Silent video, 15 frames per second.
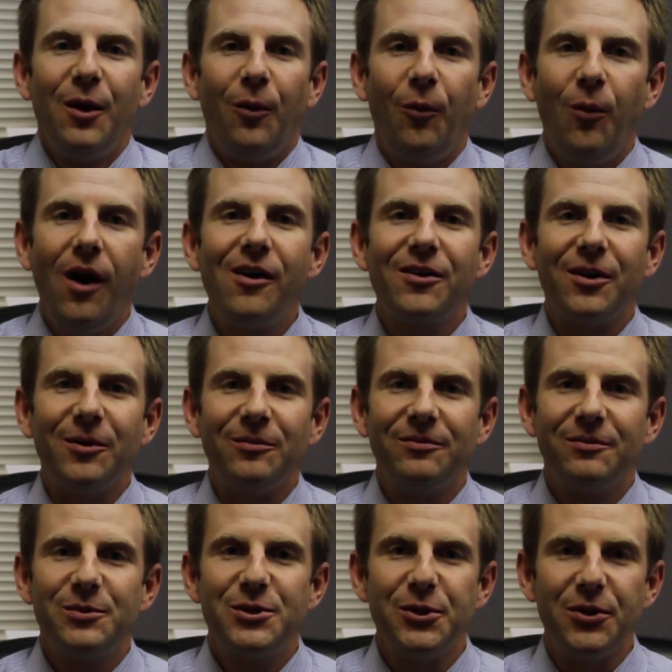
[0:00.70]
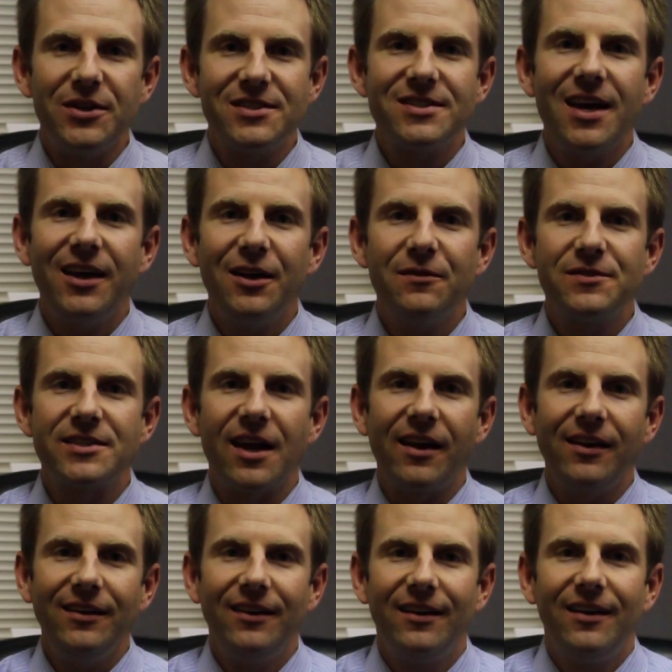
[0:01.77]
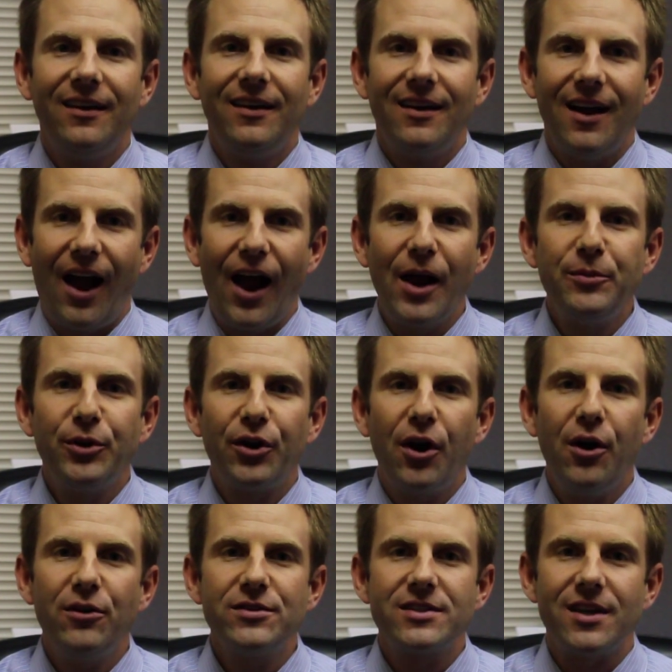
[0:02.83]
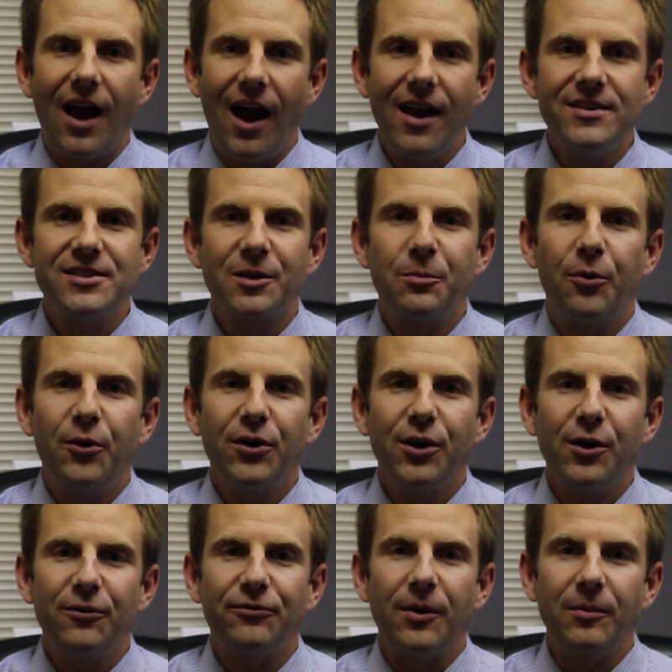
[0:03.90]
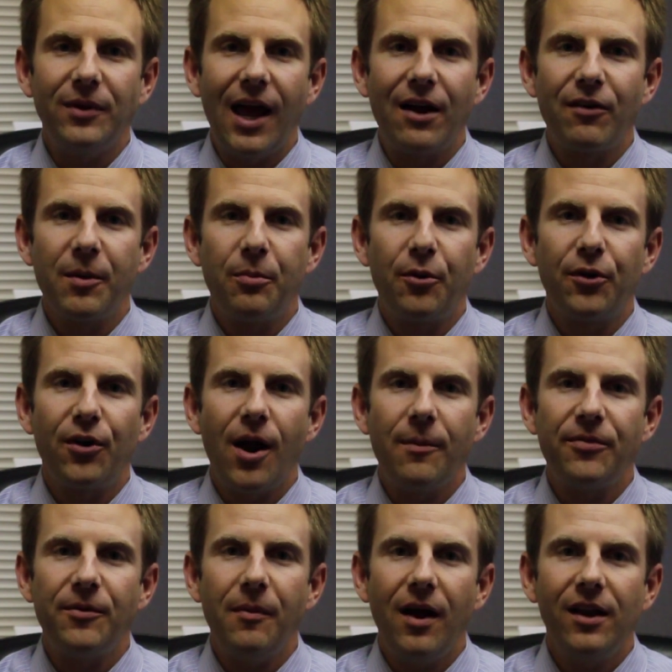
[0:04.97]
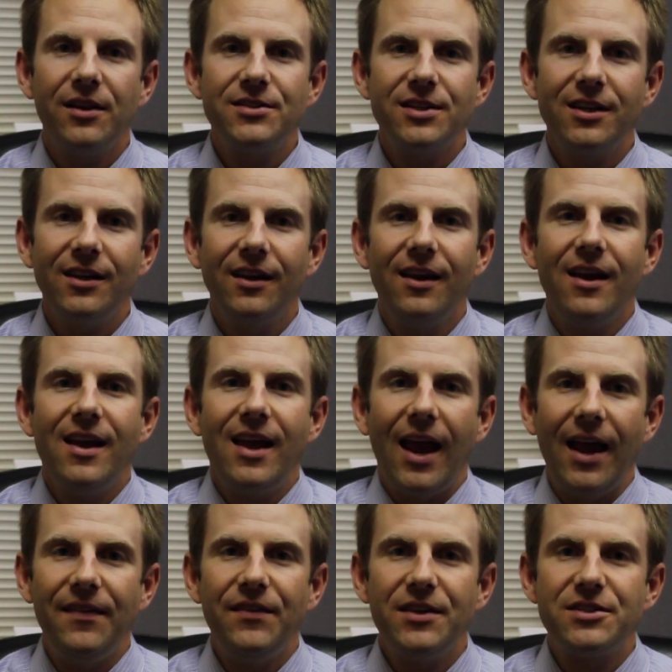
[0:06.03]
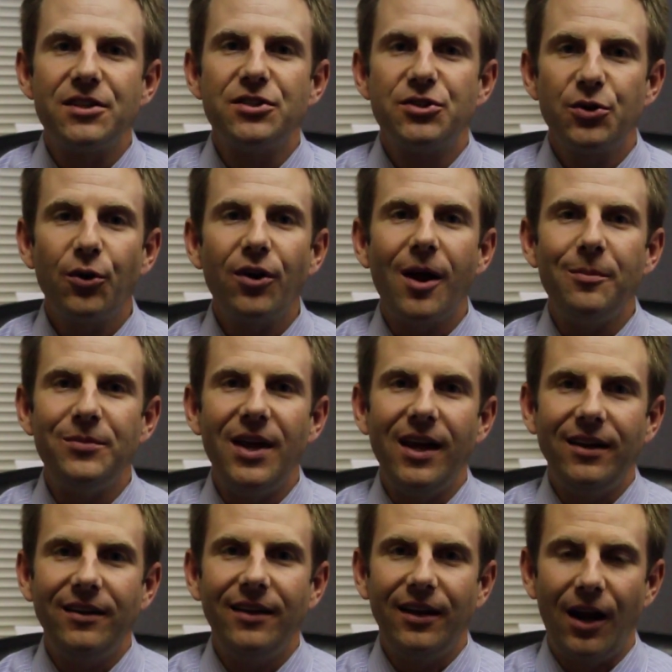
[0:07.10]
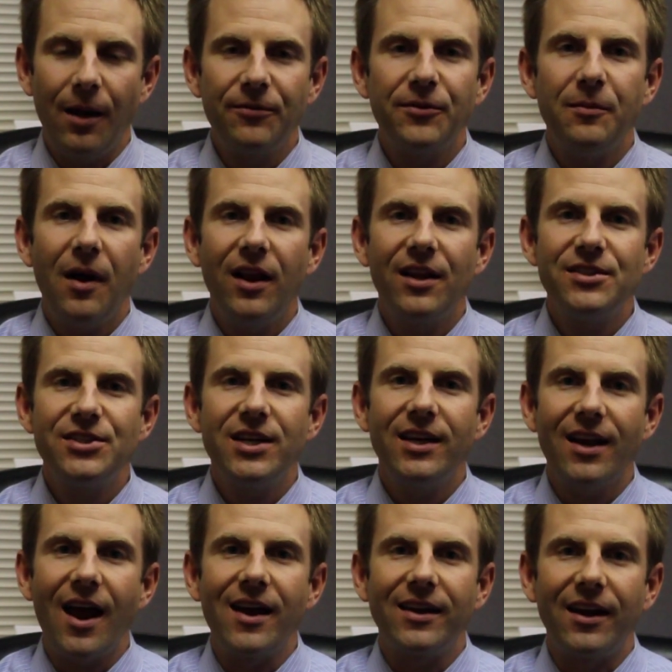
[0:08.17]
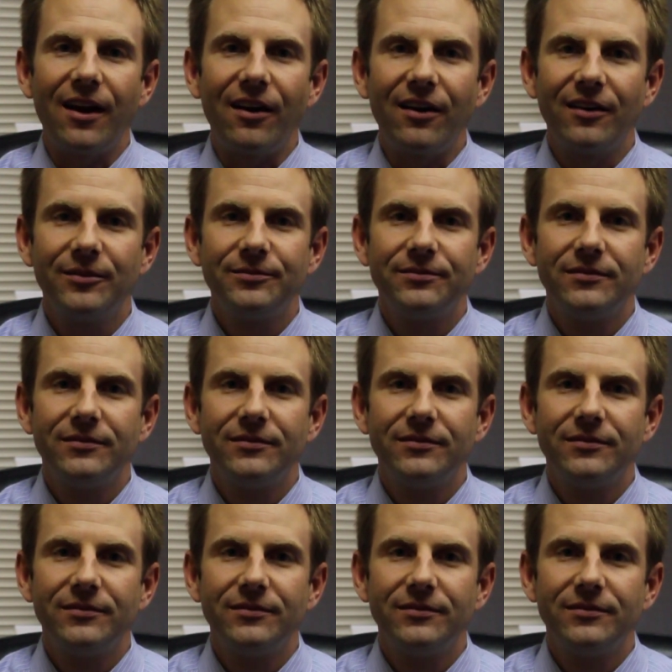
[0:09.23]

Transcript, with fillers: Welcome to A State of Sight. I'm your host, Isaac Porter from Lowry Porter Ophthalmology, and this is your update in ophthalmology and eye care.